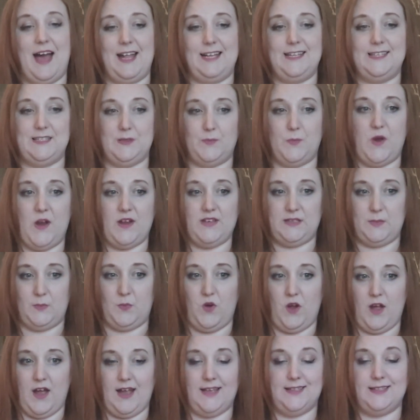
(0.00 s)
And surprise,
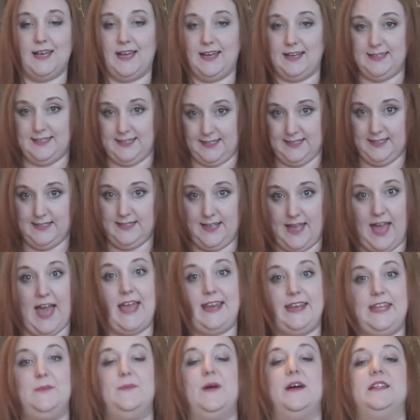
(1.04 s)
surprise, I didn't get
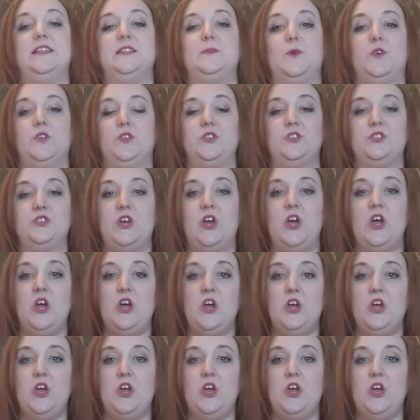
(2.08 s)
an email response.